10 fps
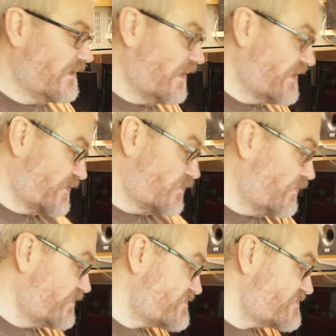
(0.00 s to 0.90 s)
in the
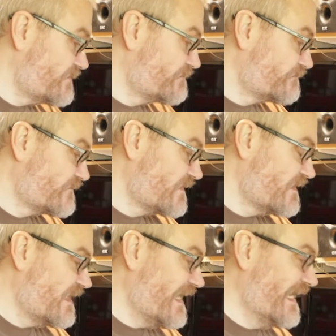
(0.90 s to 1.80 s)
corners,
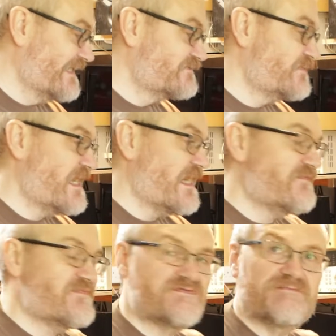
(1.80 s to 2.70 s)
and we
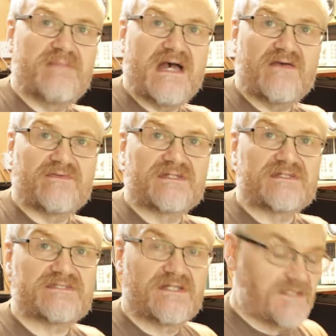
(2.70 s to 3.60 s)
have some
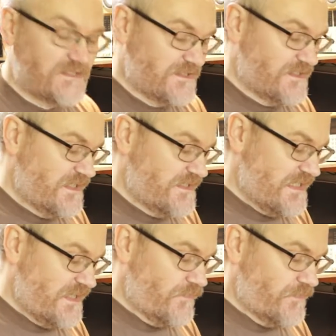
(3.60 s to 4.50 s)
bearings.
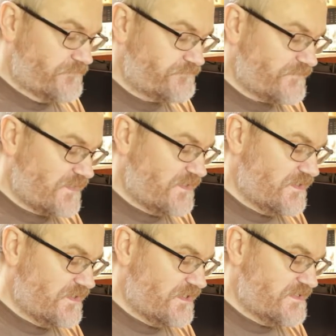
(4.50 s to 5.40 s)
Now
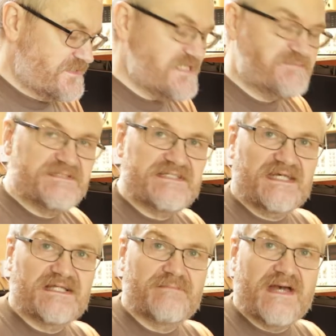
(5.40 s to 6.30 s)
these
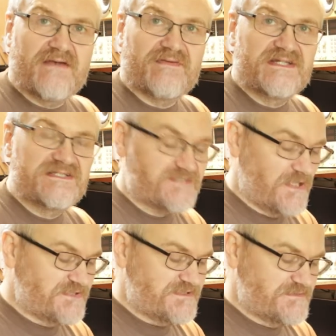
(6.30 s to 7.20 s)
particular bearings
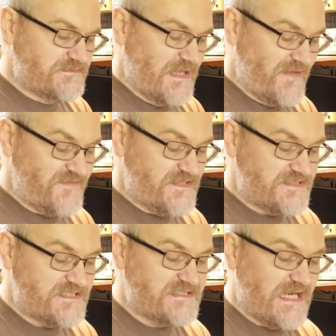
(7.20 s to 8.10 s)
are, I think
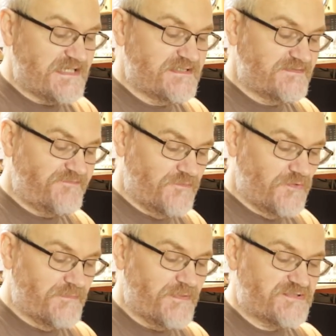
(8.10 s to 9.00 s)
they're designed
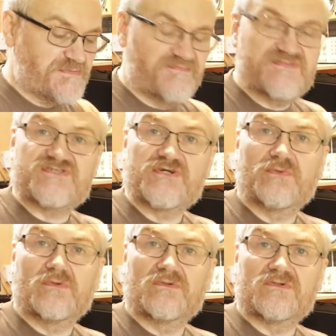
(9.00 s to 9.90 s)
for the bottom of
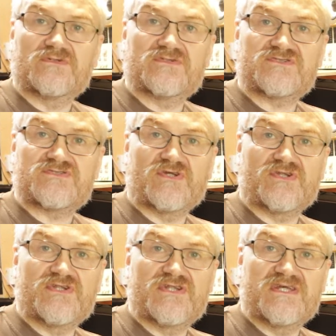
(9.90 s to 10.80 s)
stools so
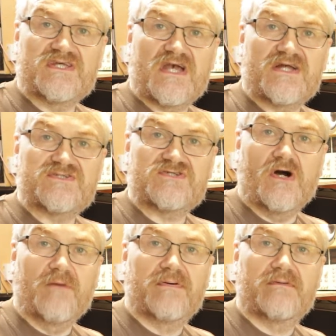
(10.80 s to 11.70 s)
that the
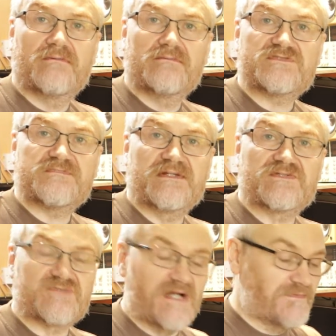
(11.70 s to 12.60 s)
top
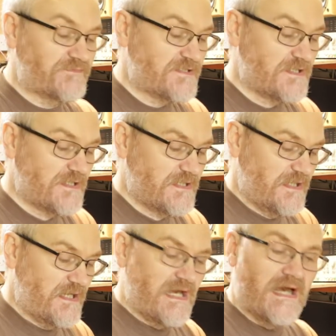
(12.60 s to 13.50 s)
spins round.
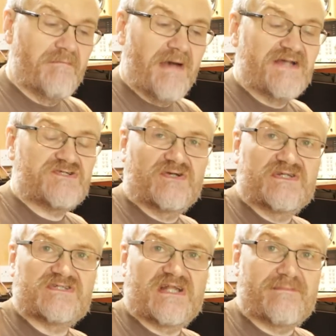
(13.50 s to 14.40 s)
I just got
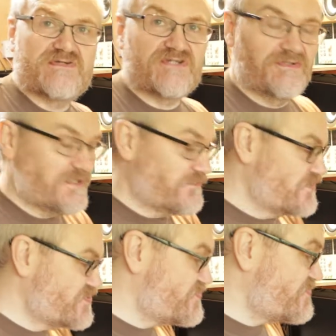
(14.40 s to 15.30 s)
these on Amazon. It
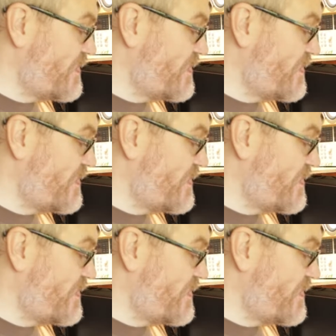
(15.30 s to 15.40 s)
was